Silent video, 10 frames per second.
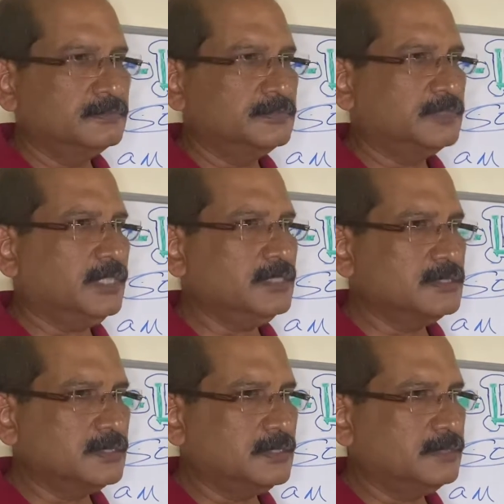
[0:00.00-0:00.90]
you
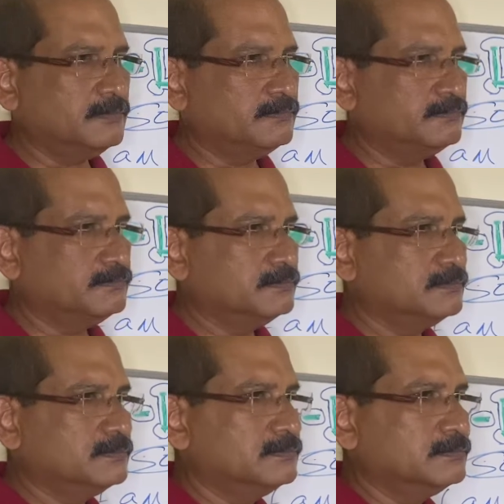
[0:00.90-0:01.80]
can't
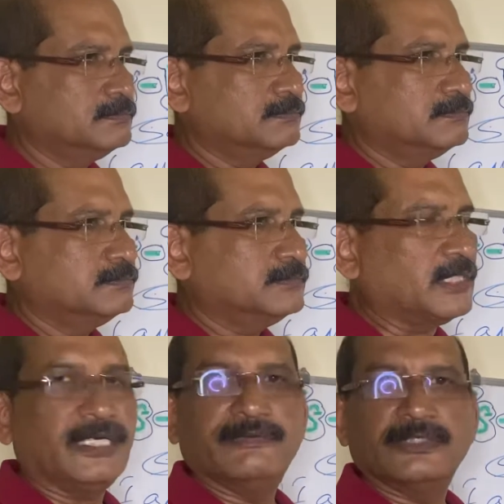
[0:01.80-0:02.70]
uh,
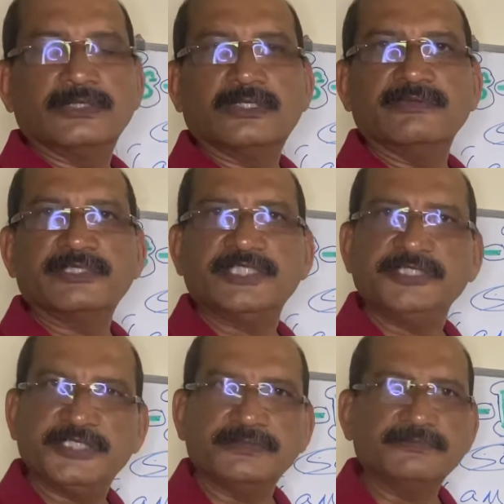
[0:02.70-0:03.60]
have a good
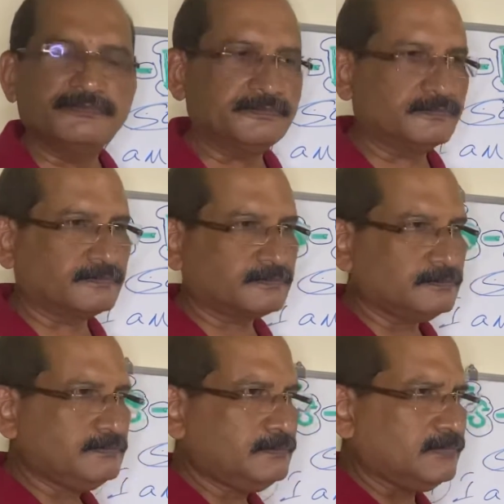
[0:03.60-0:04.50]
conversation
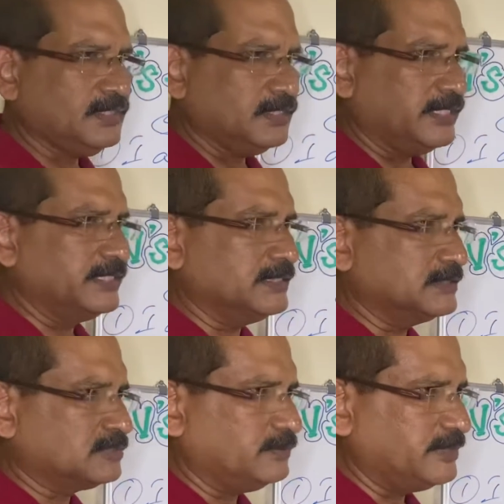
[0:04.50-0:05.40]
i
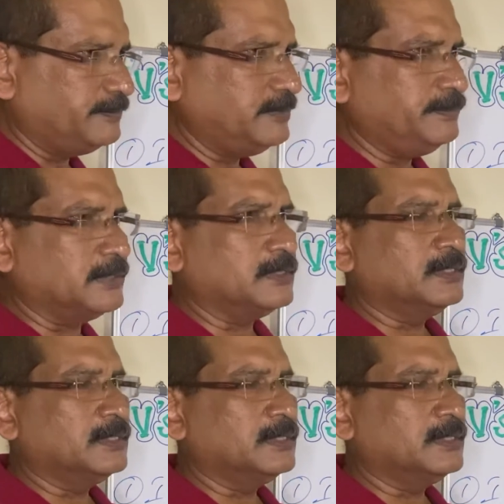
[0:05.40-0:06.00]
heard so many people